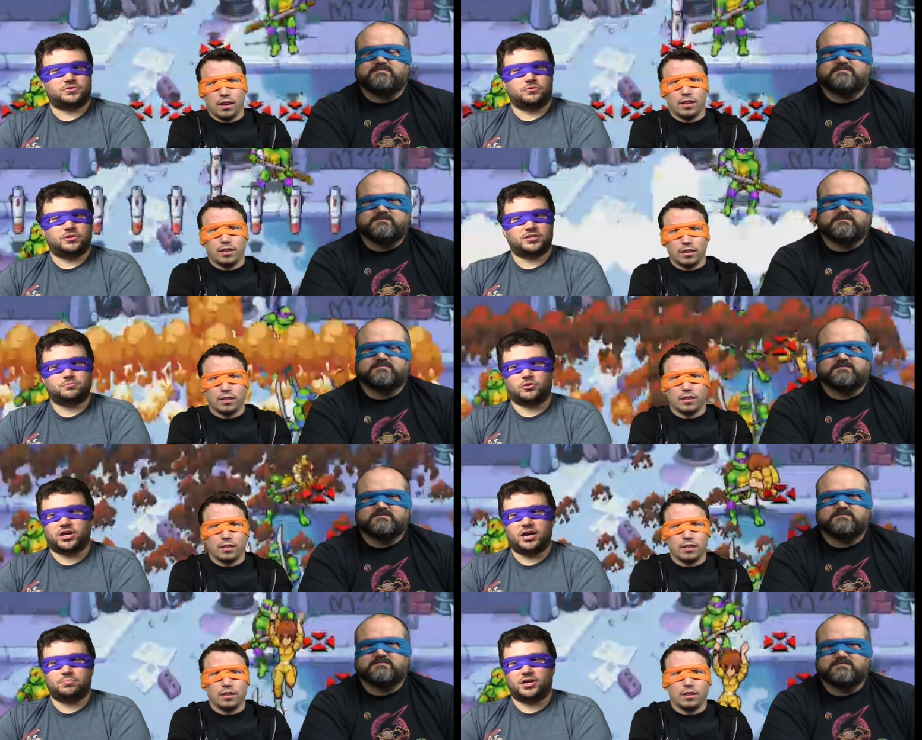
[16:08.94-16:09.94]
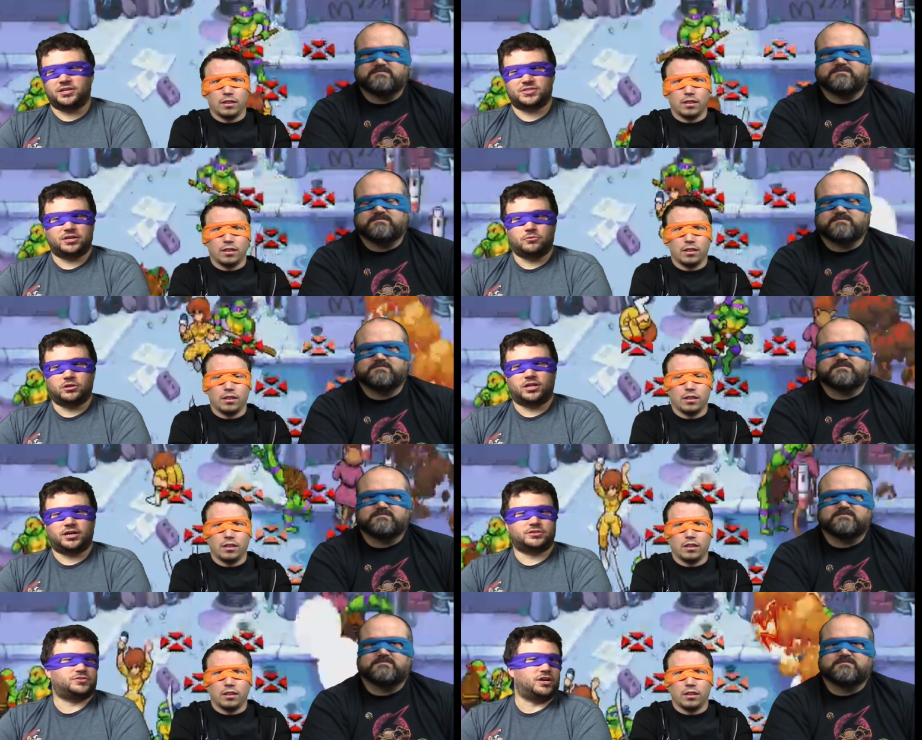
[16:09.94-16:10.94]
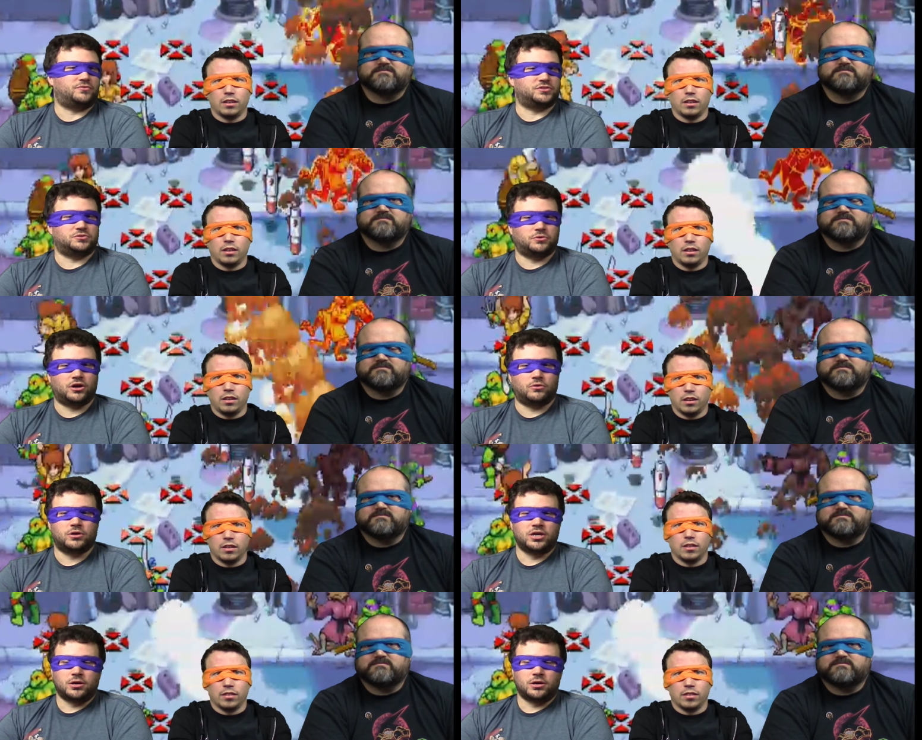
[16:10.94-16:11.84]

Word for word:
Speaker 1: that was cool. That's more gameplay is that you unlock stuff as you go.